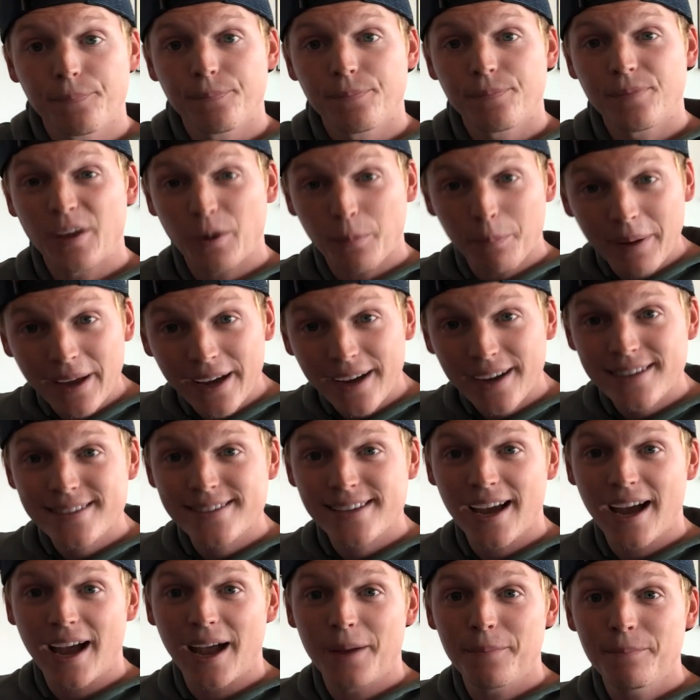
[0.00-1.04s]
They'll pick a
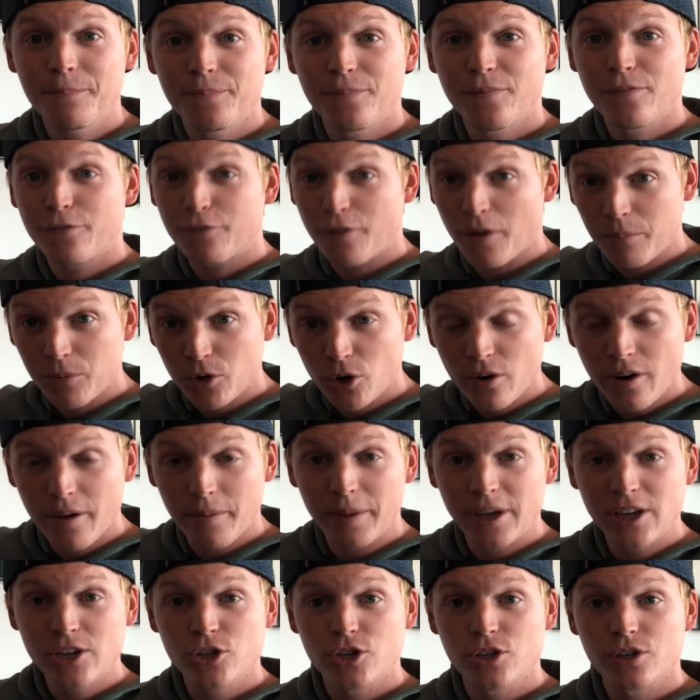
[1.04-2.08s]
time from your
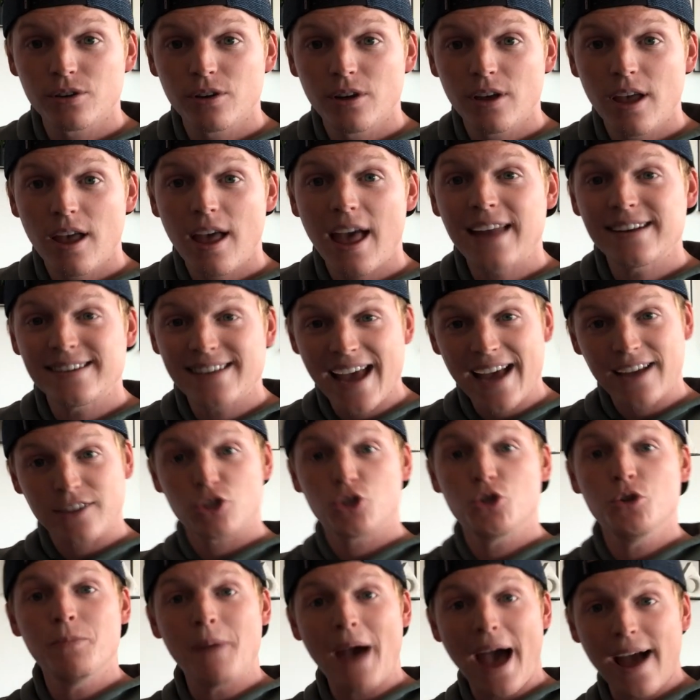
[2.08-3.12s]
image and
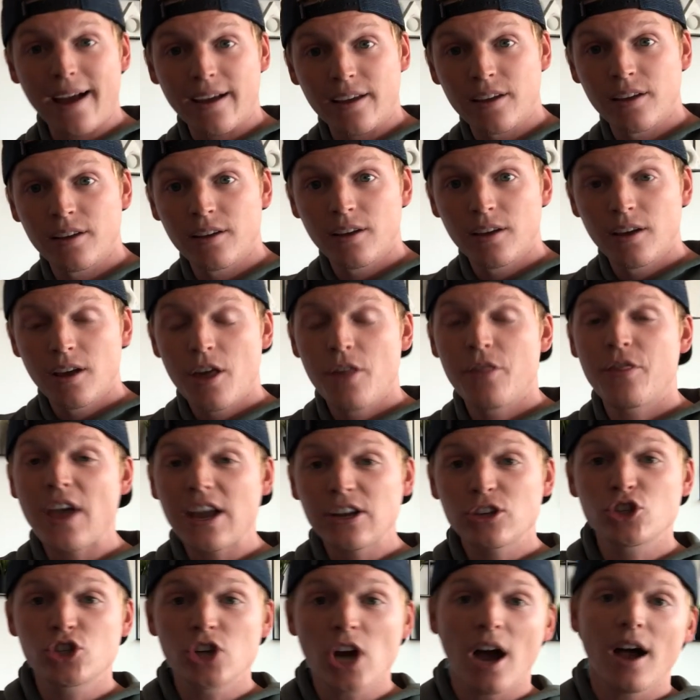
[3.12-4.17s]
text you back.
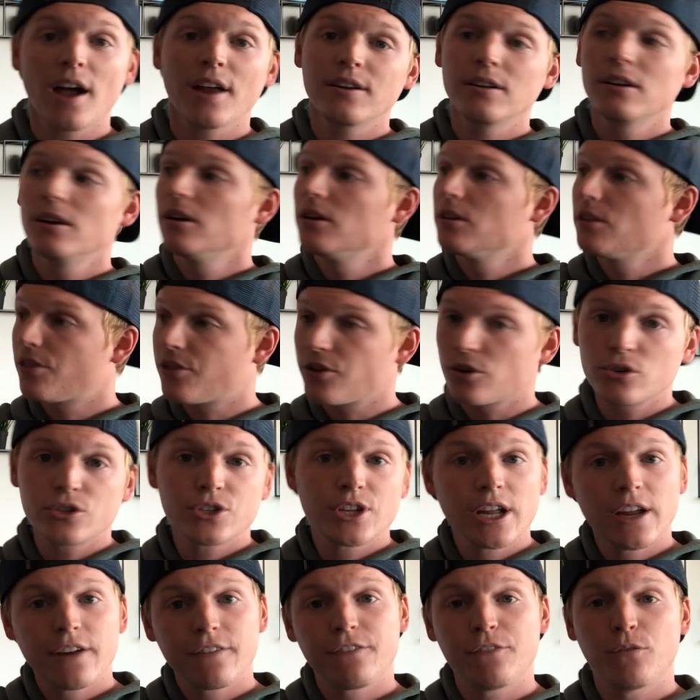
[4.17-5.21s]
Thanks, John.
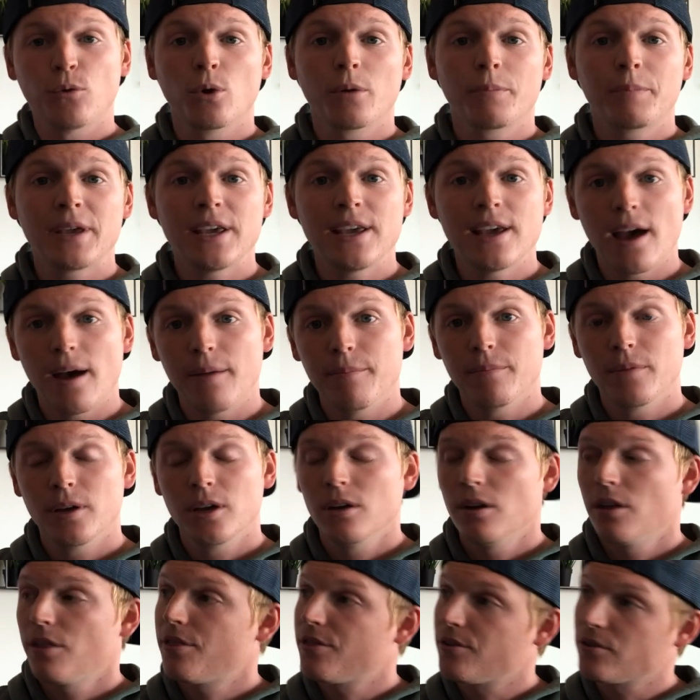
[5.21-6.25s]
Thursday at 4 p.m.
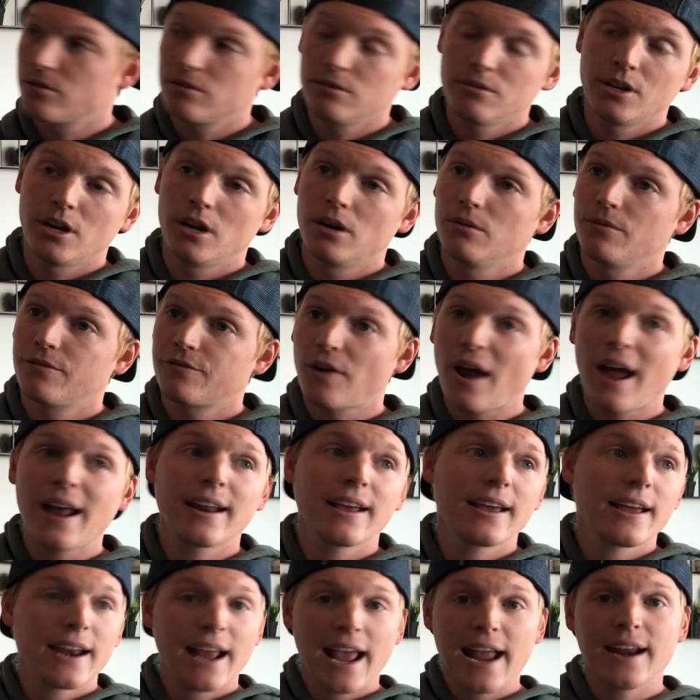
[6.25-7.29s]

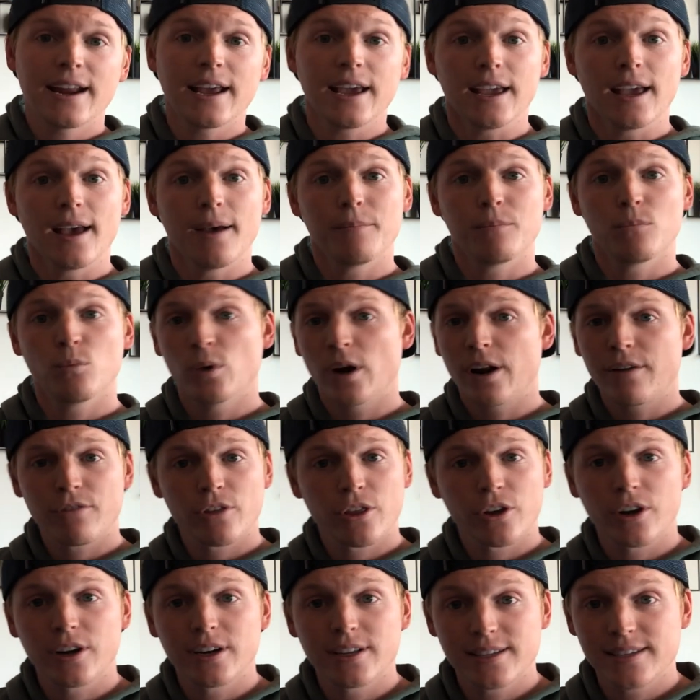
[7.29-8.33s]
Friday at 8 a.m. Whatever
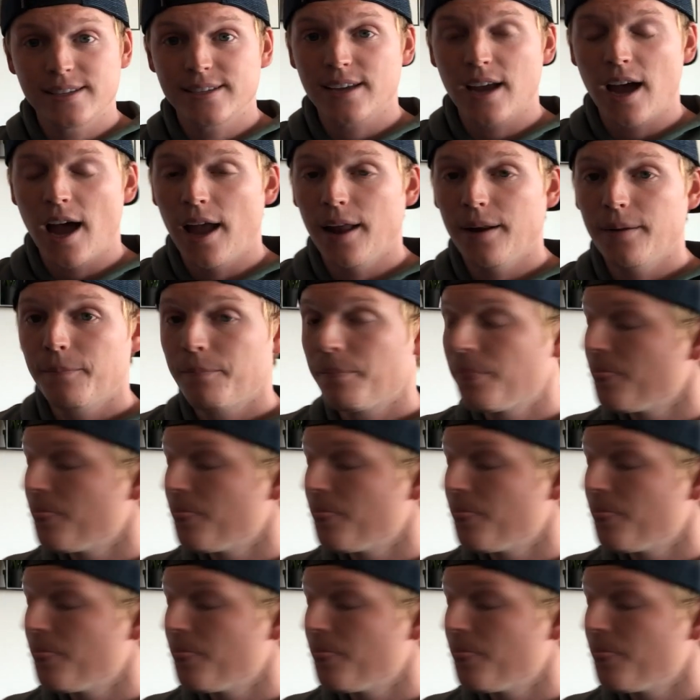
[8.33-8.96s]
they're going to decide.